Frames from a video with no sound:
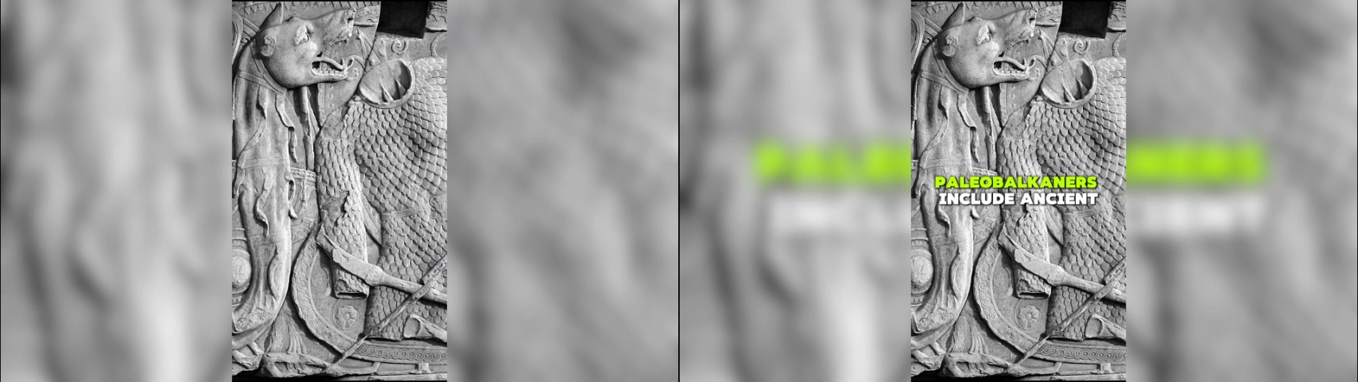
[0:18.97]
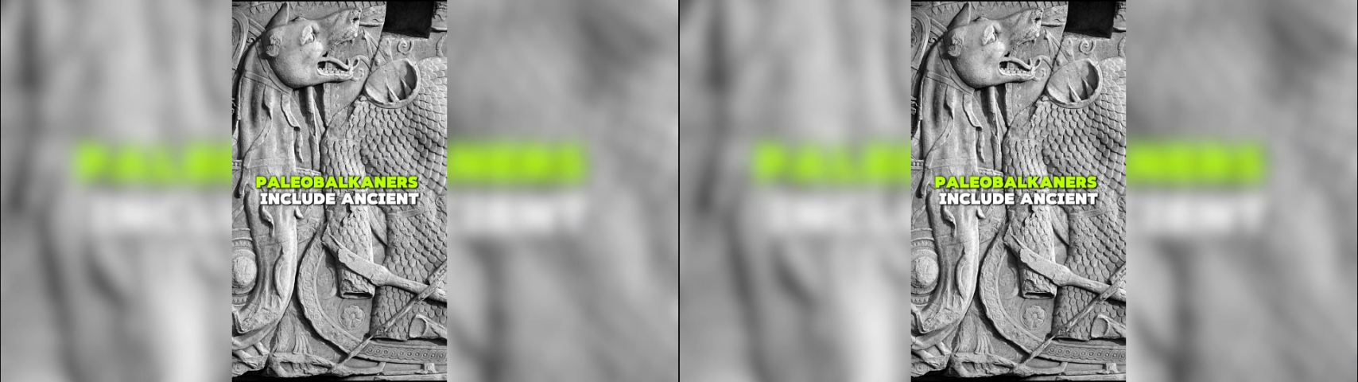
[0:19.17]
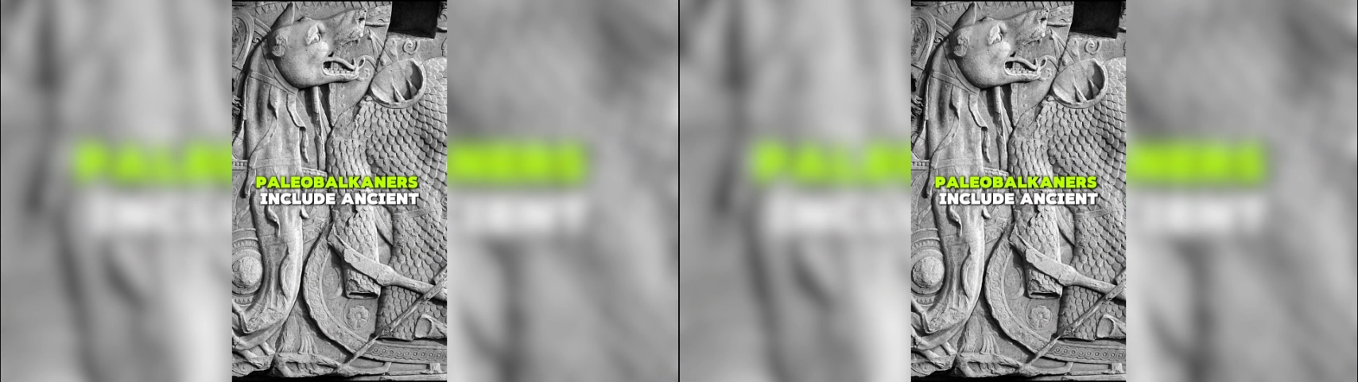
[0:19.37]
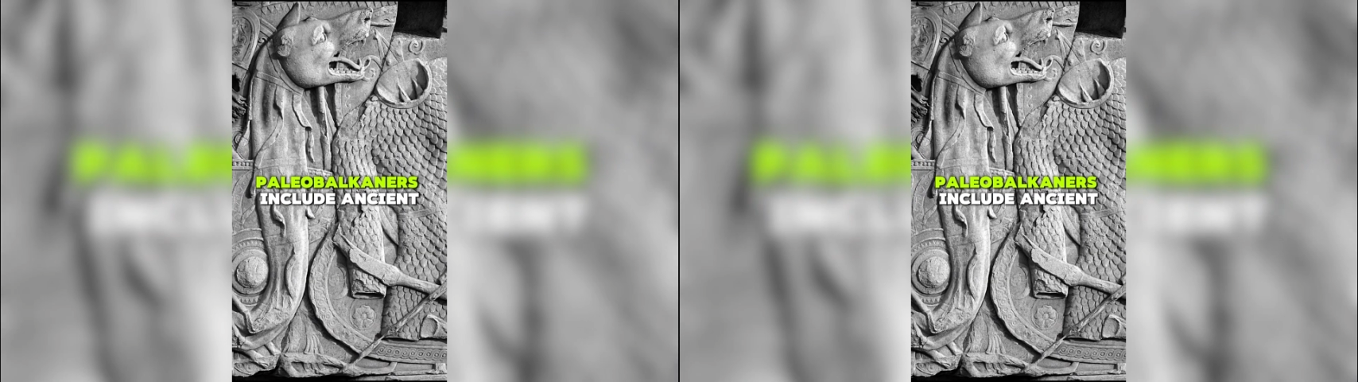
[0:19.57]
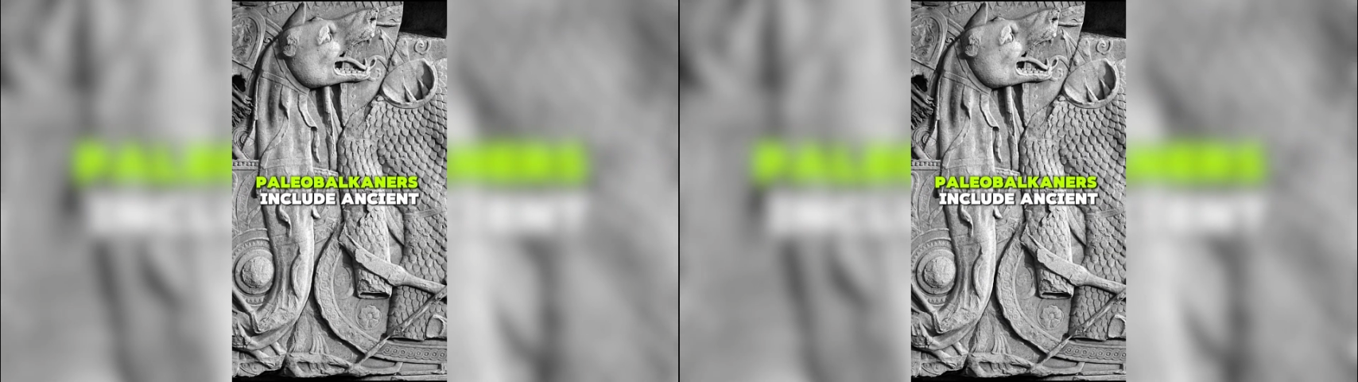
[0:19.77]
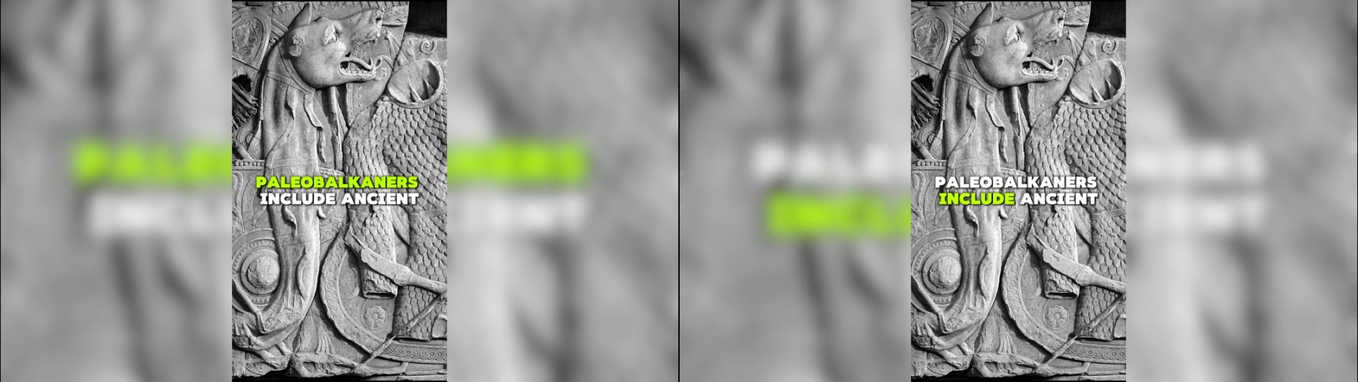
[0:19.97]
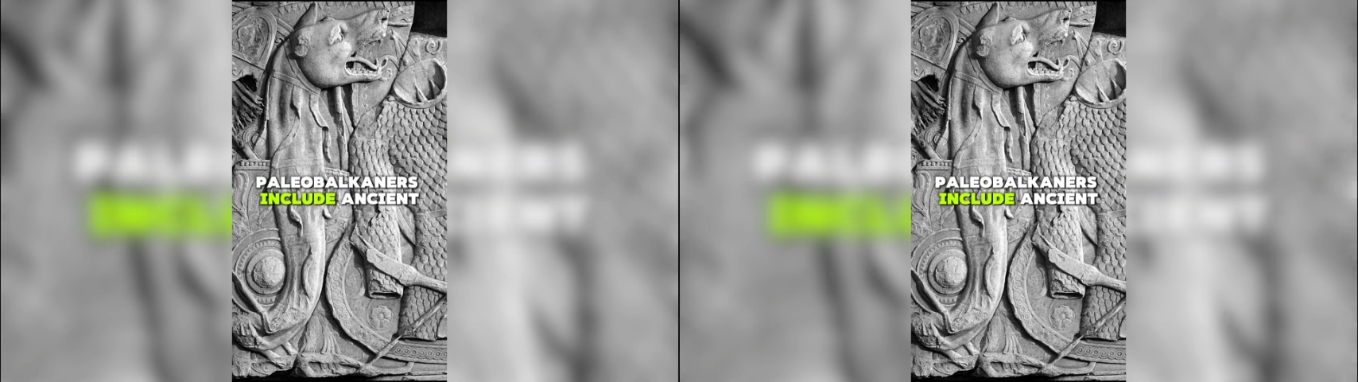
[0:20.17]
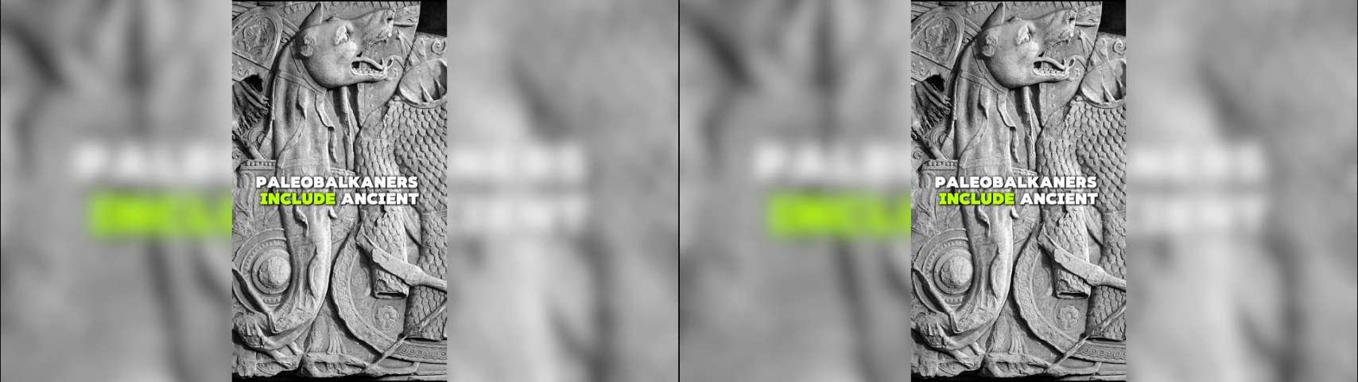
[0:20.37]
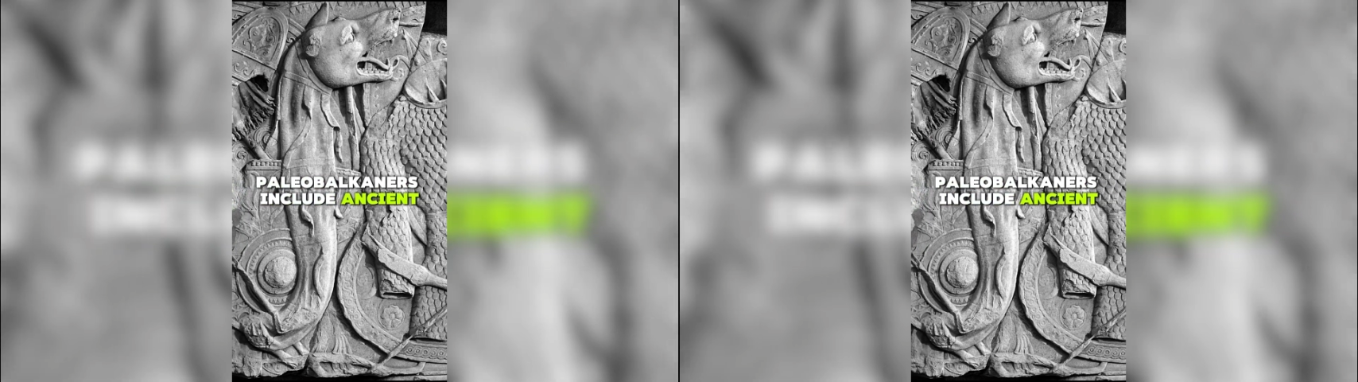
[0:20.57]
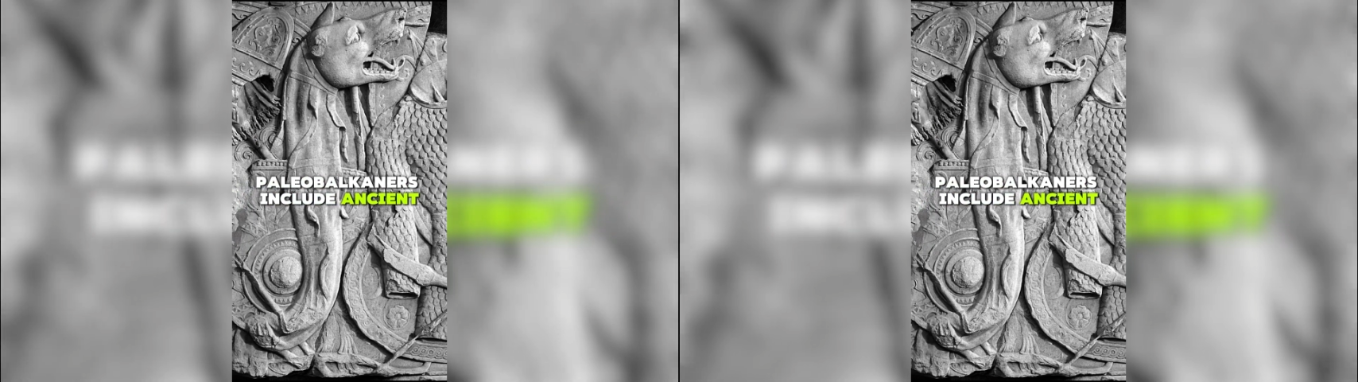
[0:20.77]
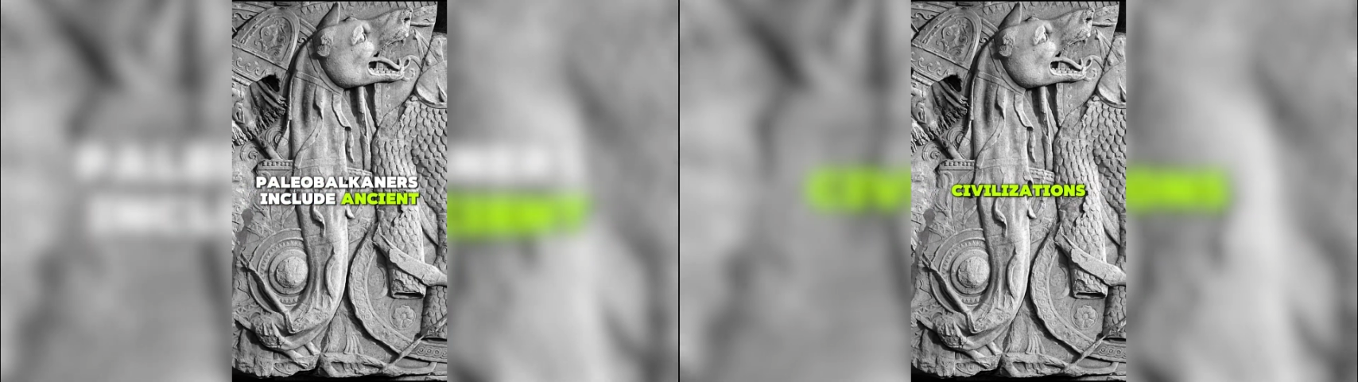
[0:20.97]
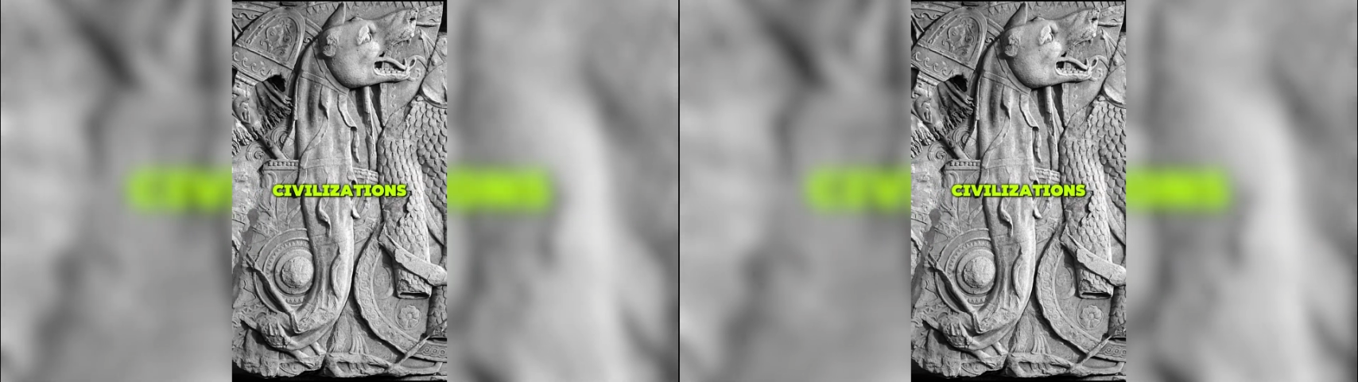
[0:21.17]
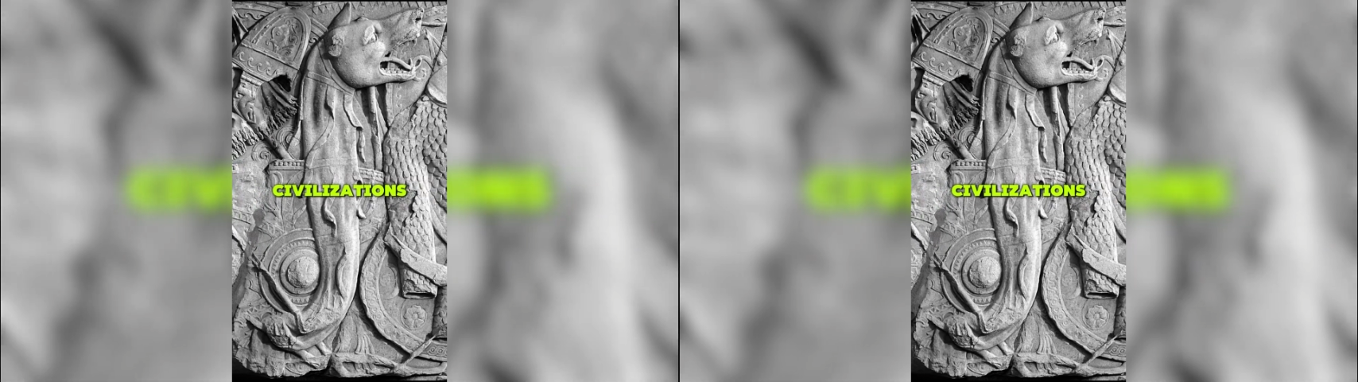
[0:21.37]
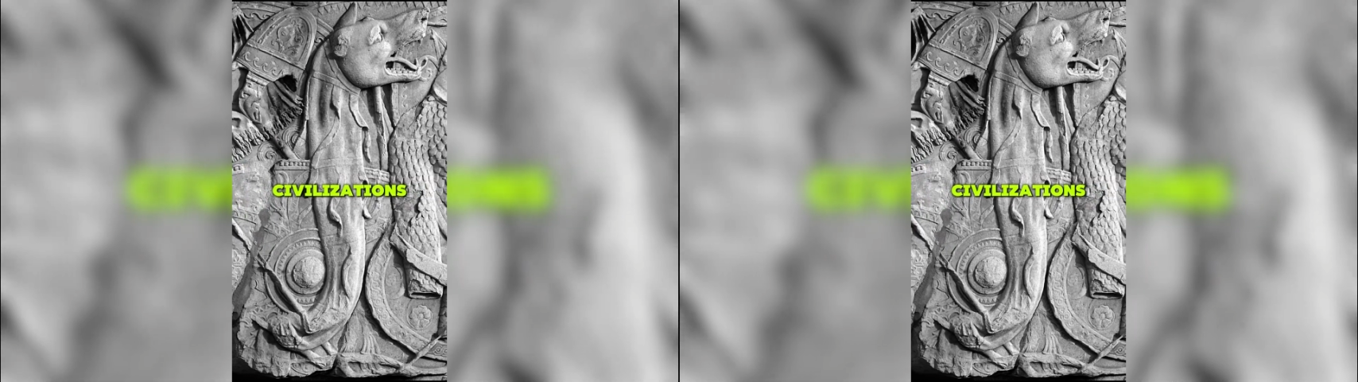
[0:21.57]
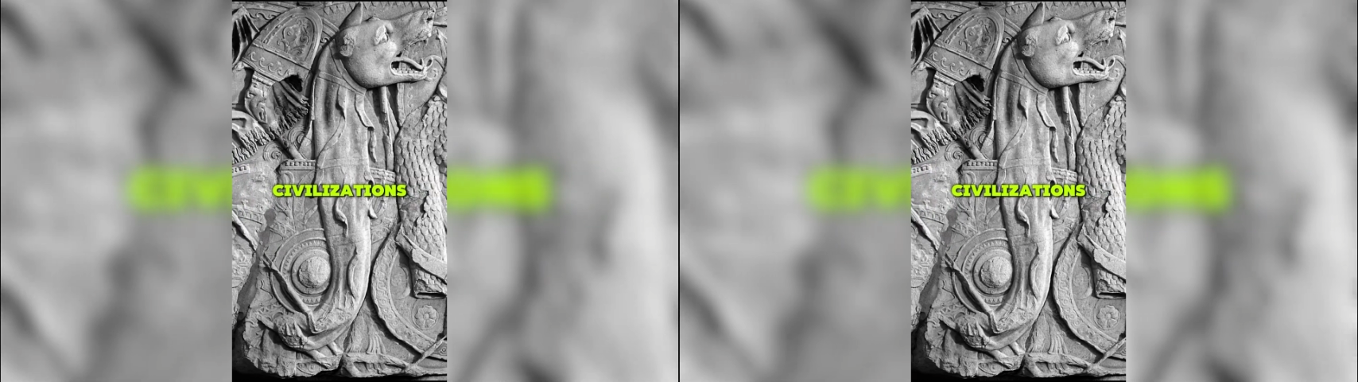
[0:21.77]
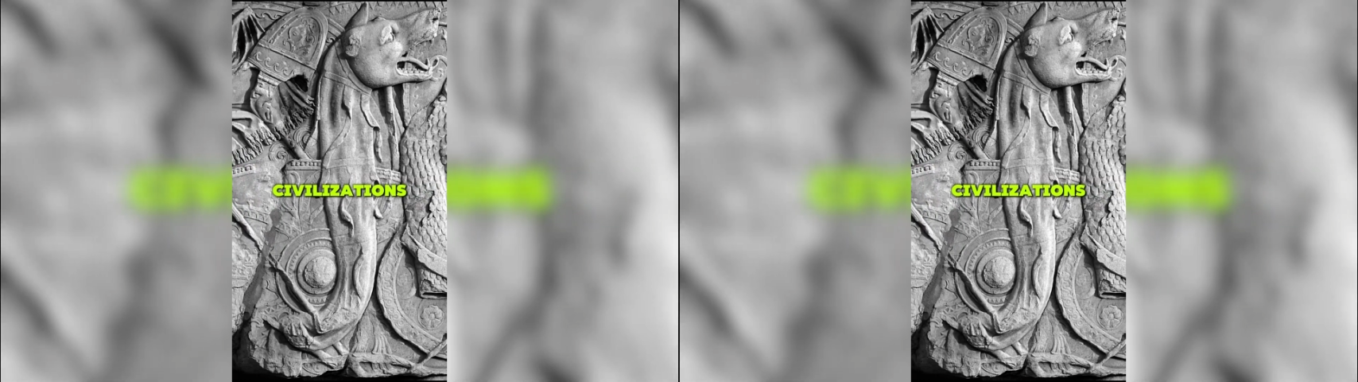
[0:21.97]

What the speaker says: No face is visible, so there are no lips to read.